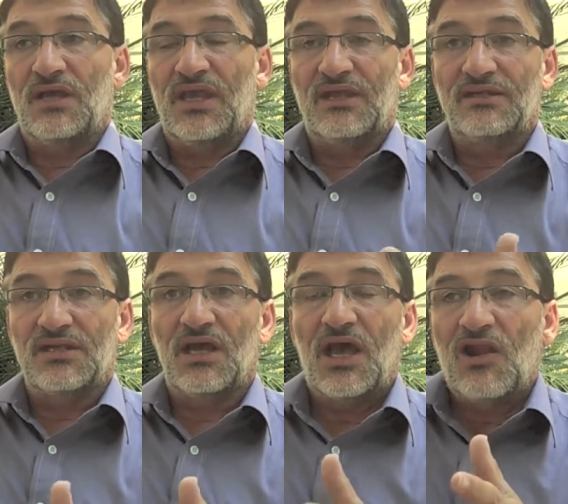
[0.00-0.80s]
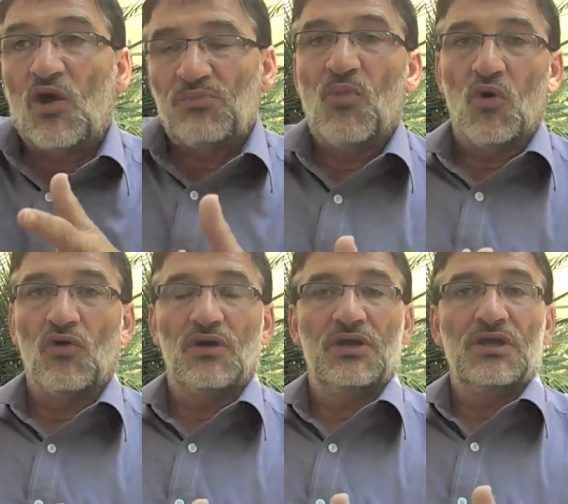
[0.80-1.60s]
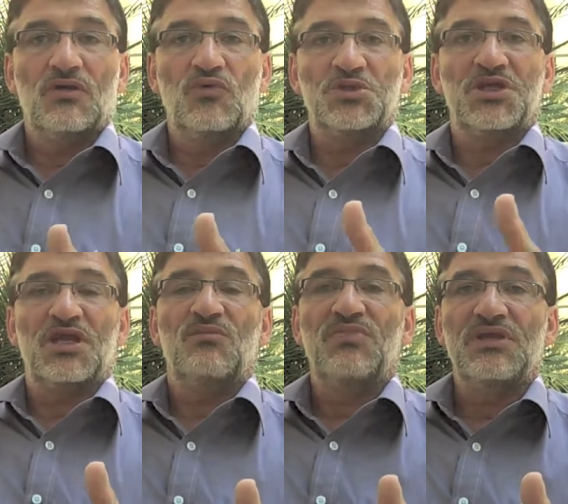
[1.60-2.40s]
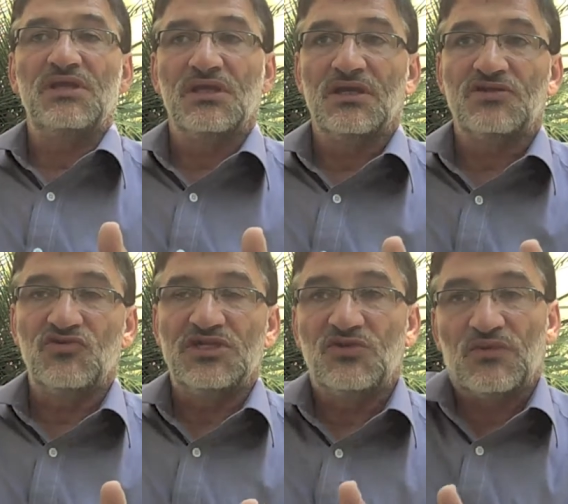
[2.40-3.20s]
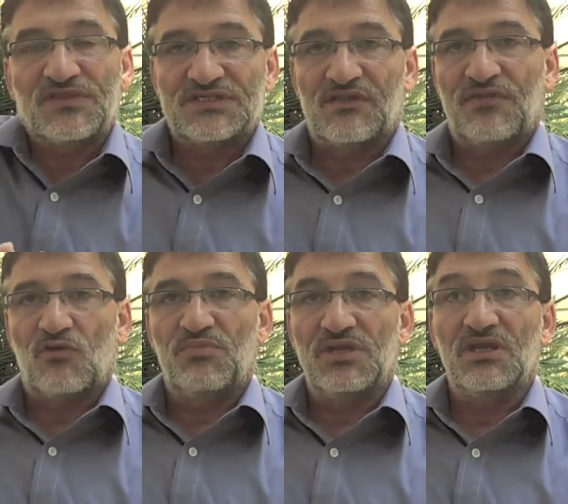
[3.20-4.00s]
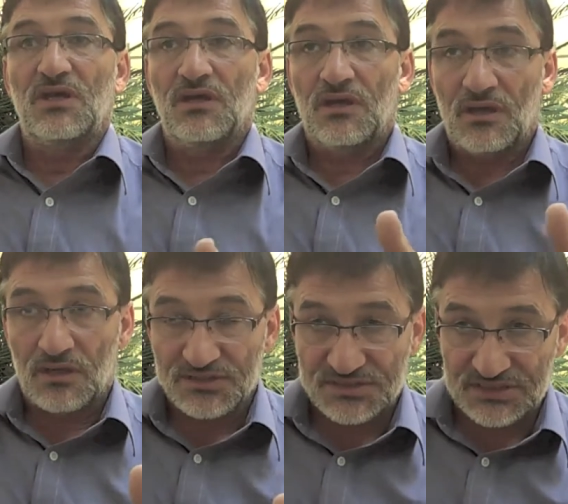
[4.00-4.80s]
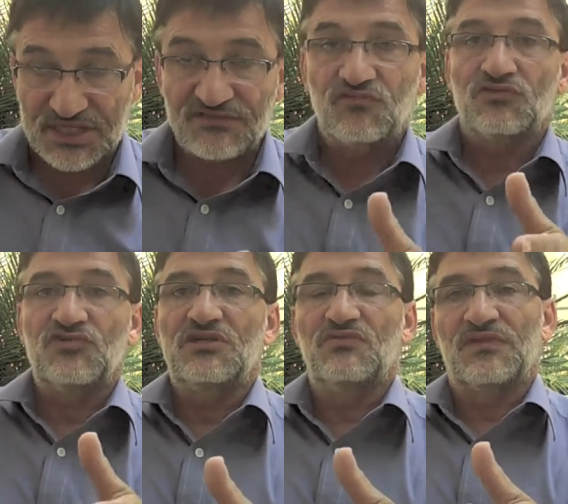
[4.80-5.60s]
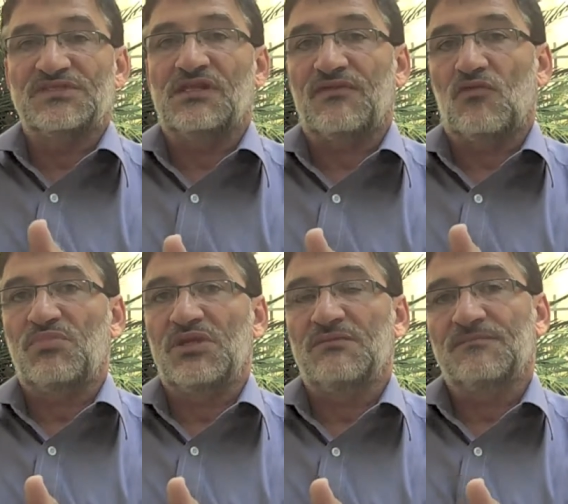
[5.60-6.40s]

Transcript: and a lot more, which can be treated with cell therapy. Successful treated with cell therapy.